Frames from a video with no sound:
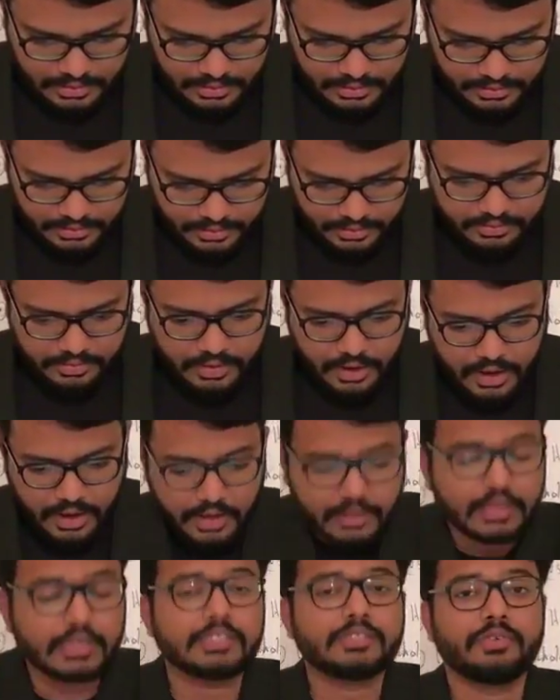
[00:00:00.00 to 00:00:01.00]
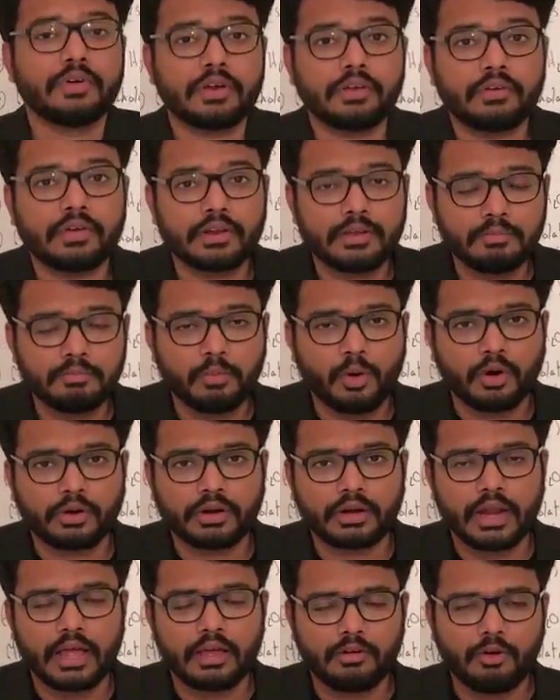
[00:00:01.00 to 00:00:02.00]
Yes, Kanga, that's very, very
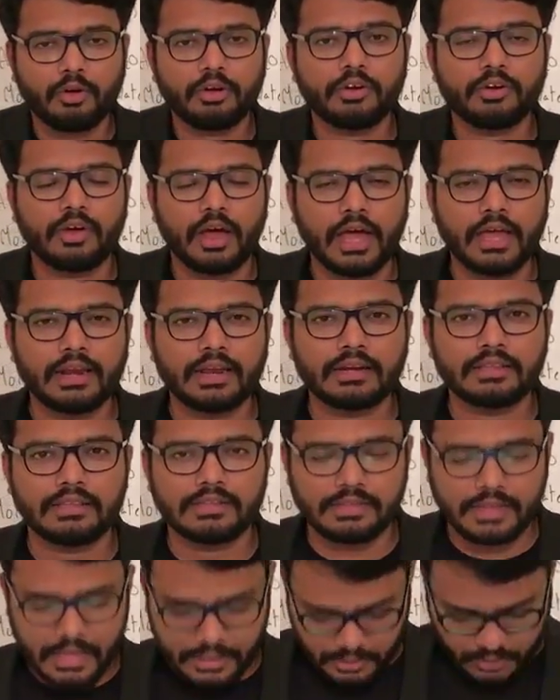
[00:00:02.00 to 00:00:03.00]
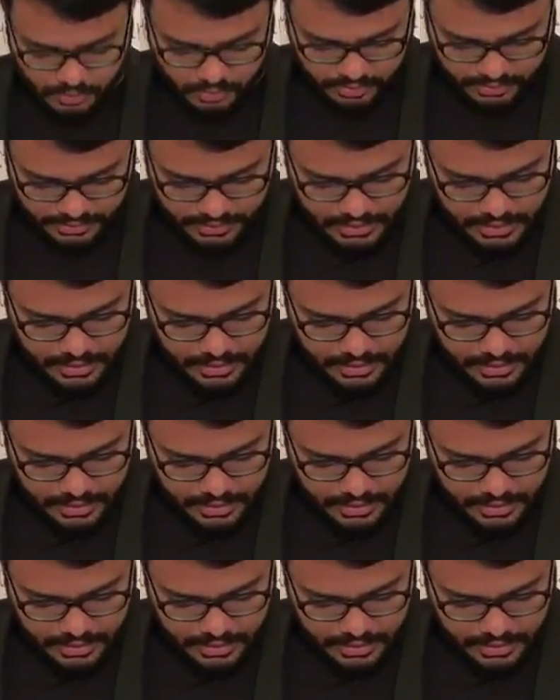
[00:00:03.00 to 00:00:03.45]
important. I wanted to highlight this actually.